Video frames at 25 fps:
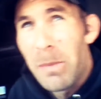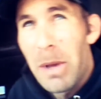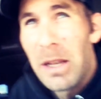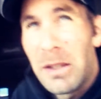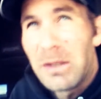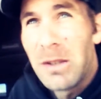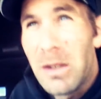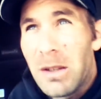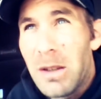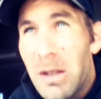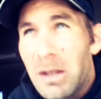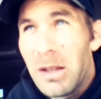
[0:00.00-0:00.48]

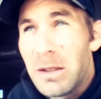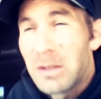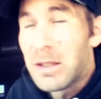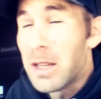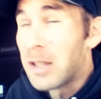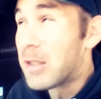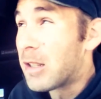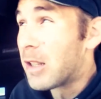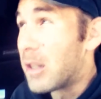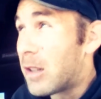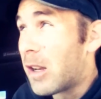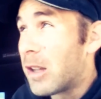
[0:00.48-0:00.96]
Basically, it
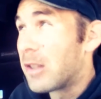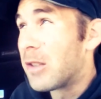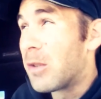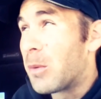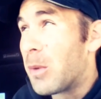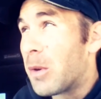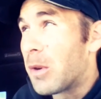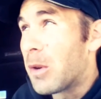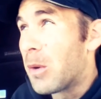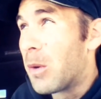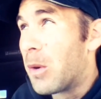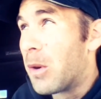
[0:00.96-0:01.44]
says it
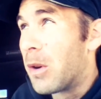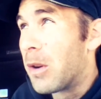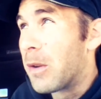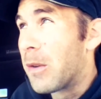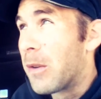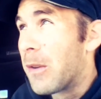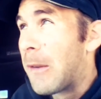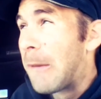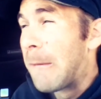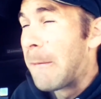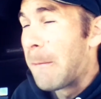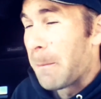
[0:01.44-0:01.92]
doesn't
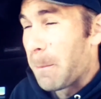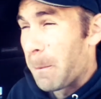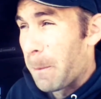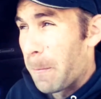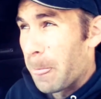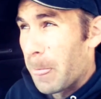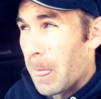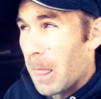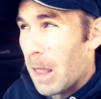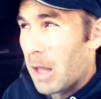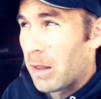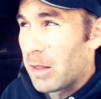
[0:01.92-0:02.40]
record
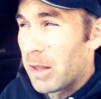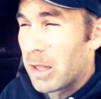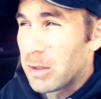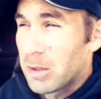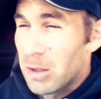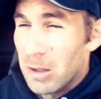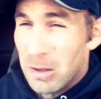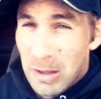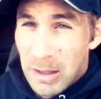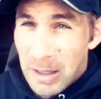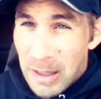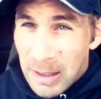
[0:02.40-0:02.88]

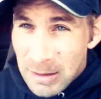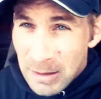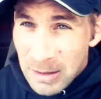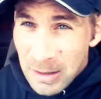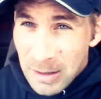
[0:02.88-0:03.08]
unless there's an